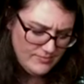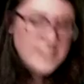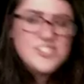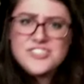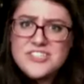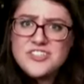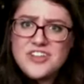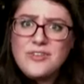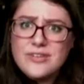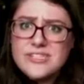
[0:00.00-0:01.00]
Just in
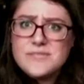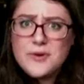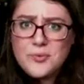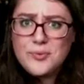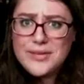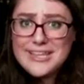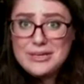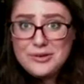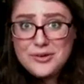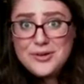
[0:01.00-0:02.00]
general, it's been a
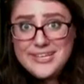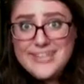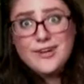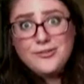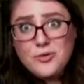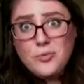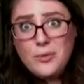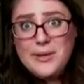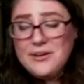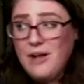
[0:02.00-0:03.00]
really good year for
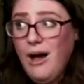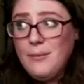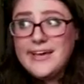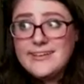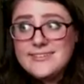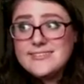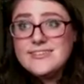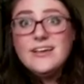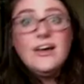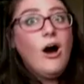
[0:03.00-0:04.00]
women in comics.
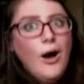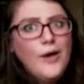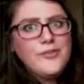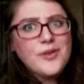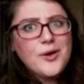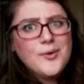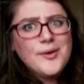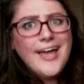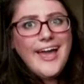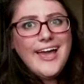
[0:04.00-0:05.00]
Also,
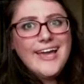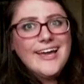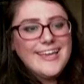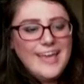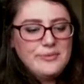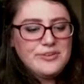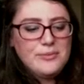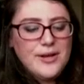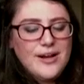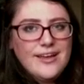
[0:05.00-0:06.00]
hey, Captain
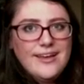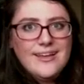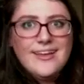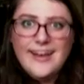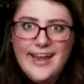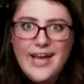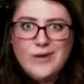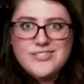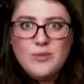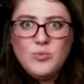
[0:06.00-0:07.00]
America, now
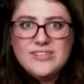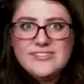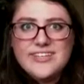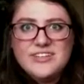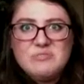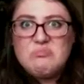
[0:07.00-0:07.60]
Sam Wilson.